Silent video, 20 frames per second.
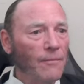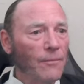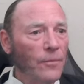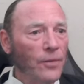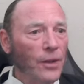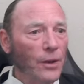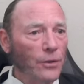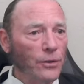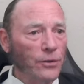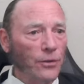
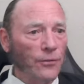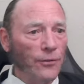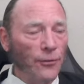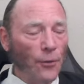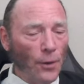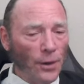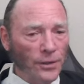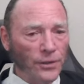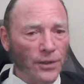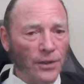There's a
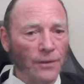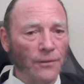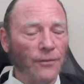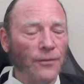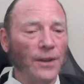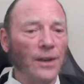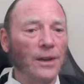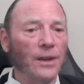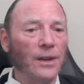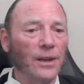force
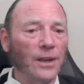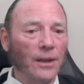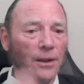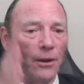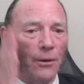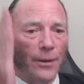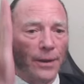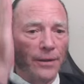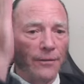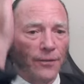infinity
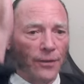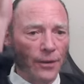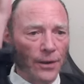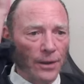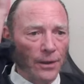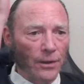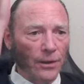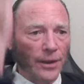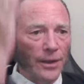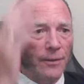going
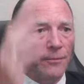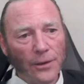vertically.